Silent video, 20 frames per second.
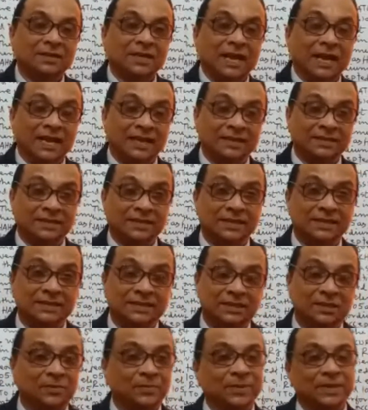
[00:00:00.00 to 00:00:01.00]
and
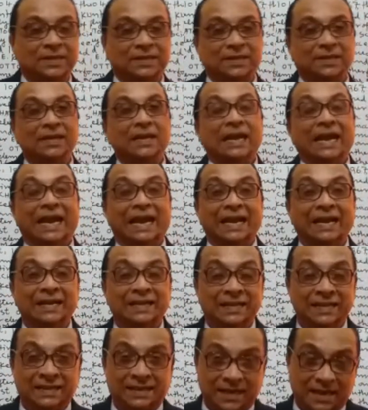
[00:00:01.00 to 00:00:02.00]
sensitivity and
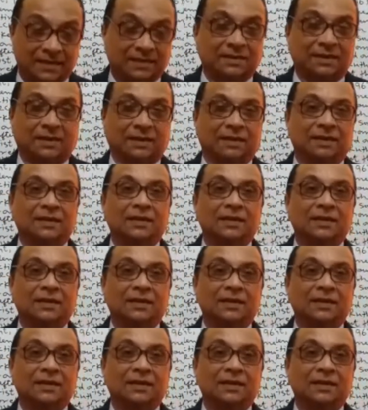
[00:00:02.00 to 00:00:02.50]
detector,